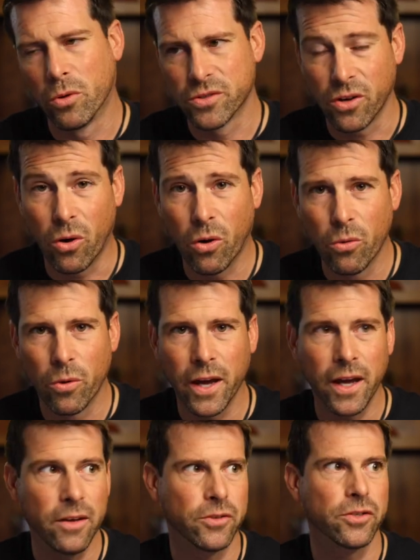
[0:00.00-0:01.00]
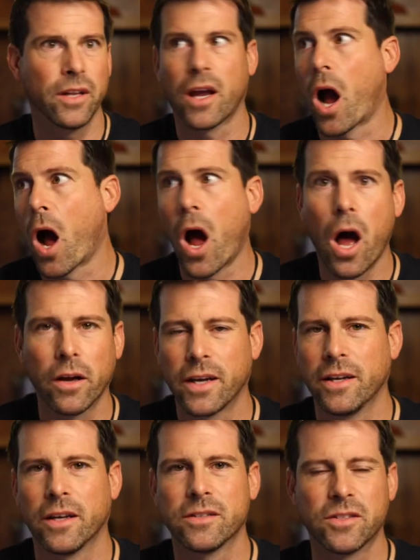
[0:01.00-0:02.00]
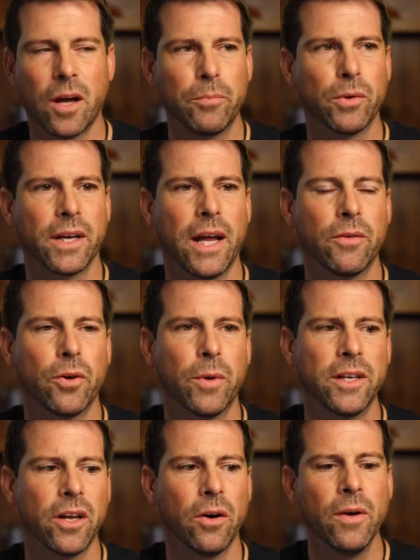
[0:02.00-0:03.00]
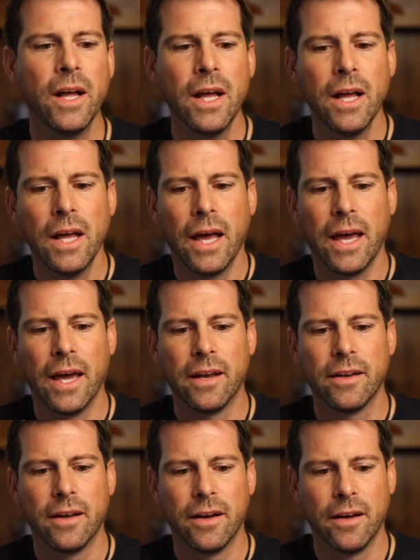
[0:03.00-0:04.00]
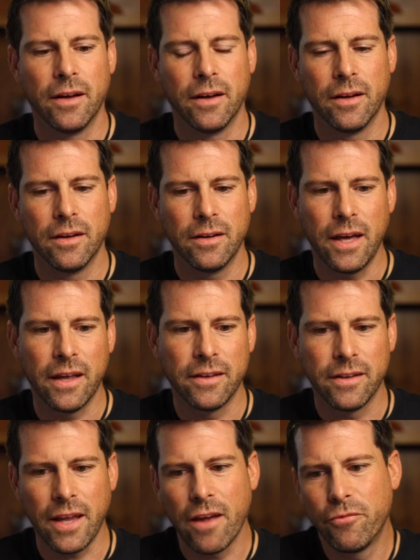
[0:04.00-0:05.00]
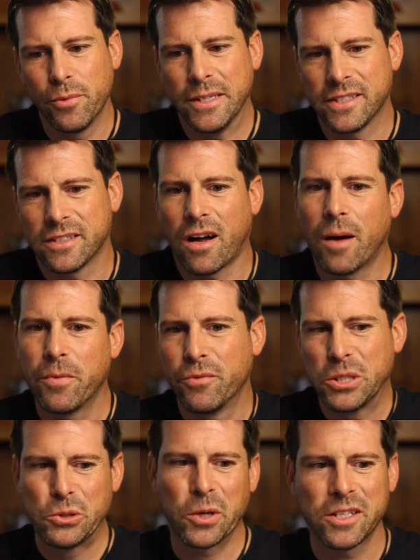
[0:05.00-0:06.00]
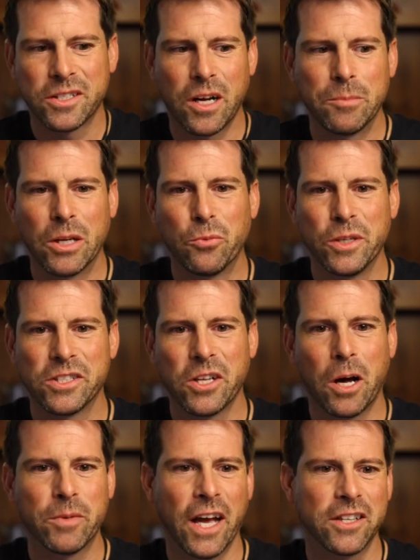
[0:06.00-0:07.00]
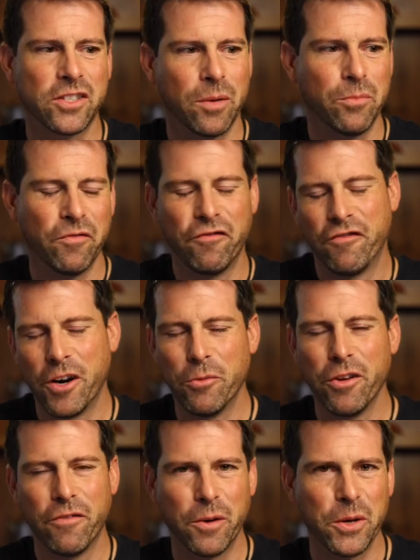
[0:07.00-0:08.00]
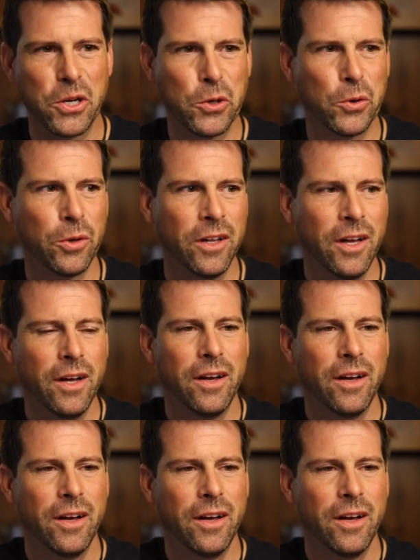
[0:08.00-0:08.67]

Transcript: the whole way. You're just like, oh, I cannot stop looking out the window. And and every stop, every truck stop that we stopped had some very, very cool